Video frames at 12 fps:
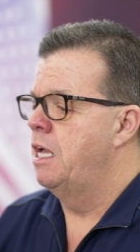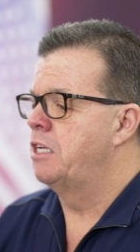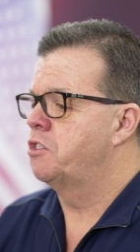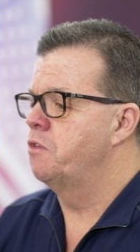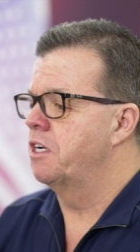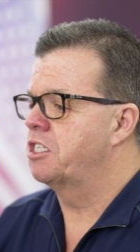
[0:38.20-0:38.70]
and
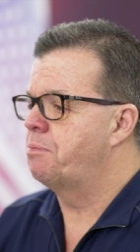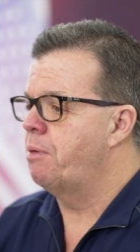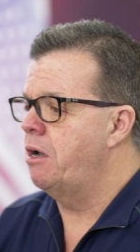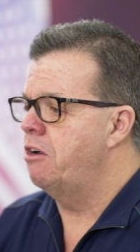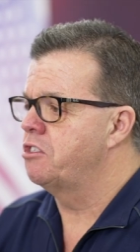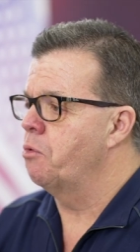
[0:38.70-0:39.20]
so the
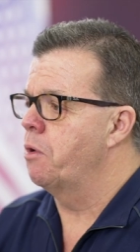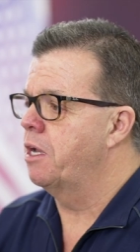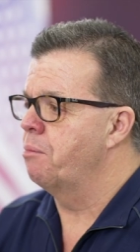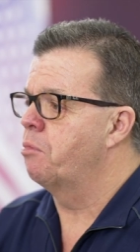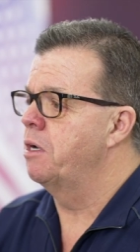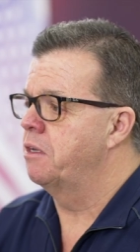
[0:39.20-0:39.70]
experience that we
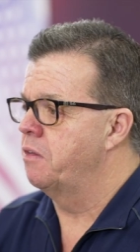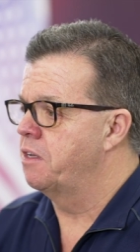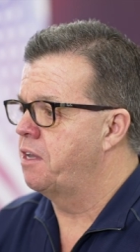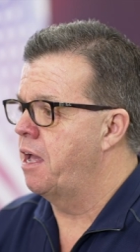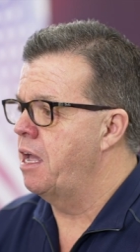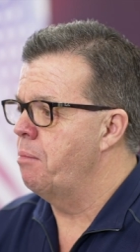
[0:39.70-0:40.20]
can bring to the
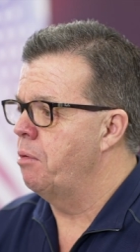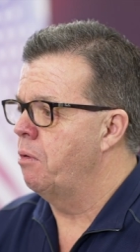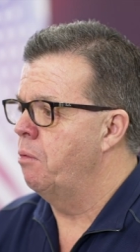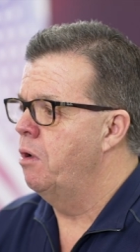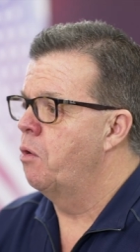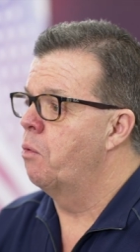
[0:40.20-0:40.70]

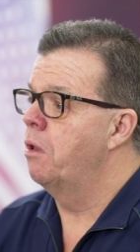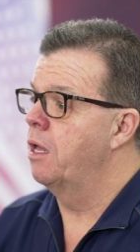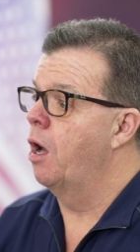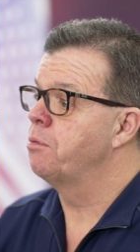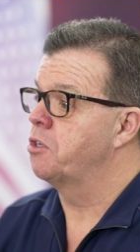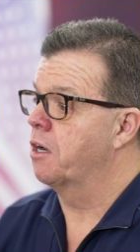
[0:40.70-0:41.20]
table really
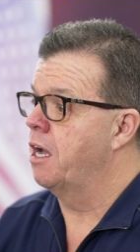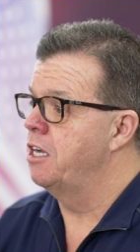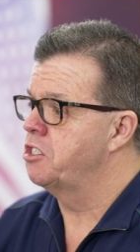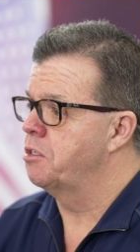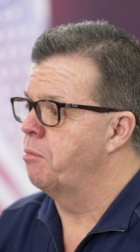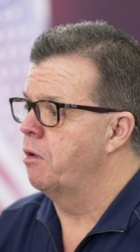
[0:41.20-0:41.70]
helps our
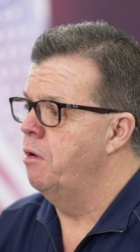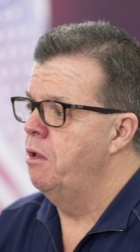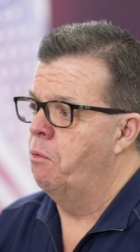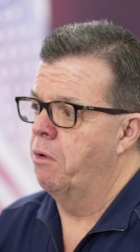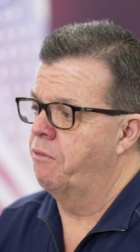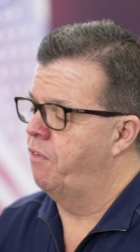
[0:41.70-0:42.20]
customer
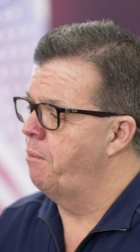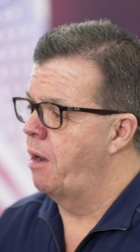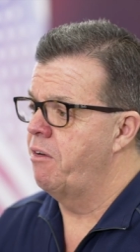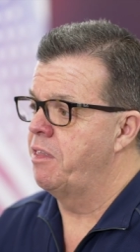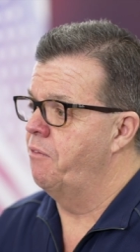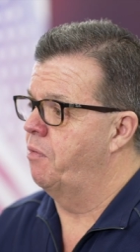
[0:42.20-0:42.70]
from
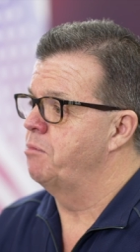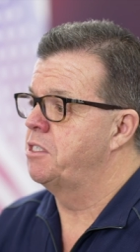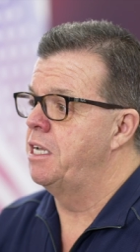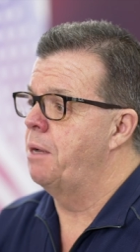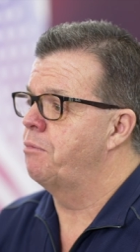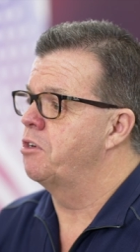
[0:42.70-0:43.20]
everything from
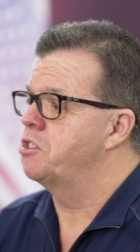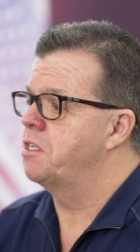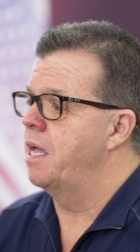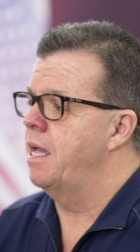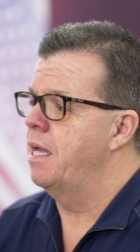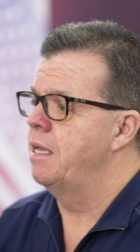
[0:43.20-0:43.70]
setting up their
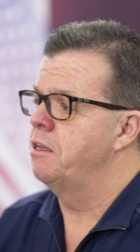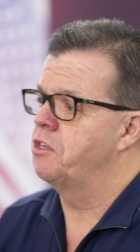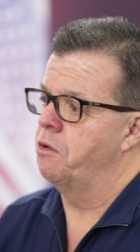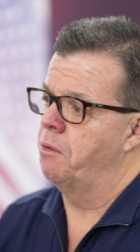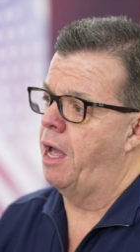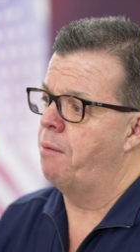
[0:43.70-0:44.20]
stand
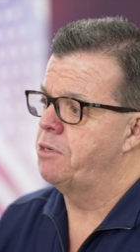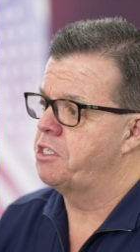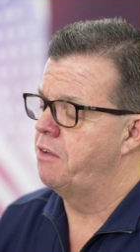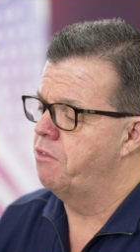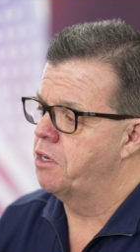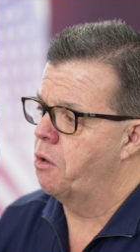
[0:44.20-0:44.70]
to how much
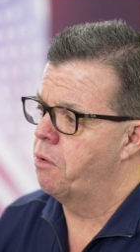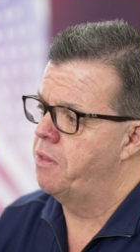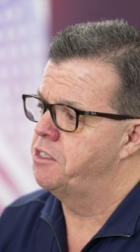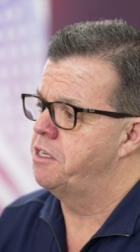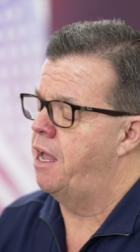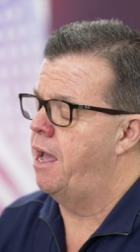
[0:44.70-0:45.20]
inventory
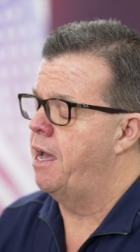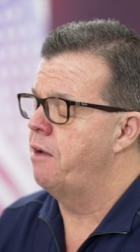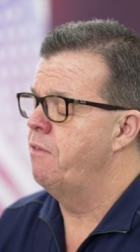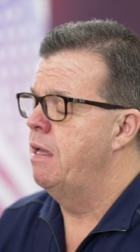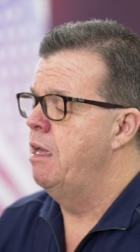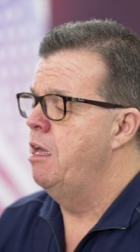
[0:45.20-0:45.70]
they should have.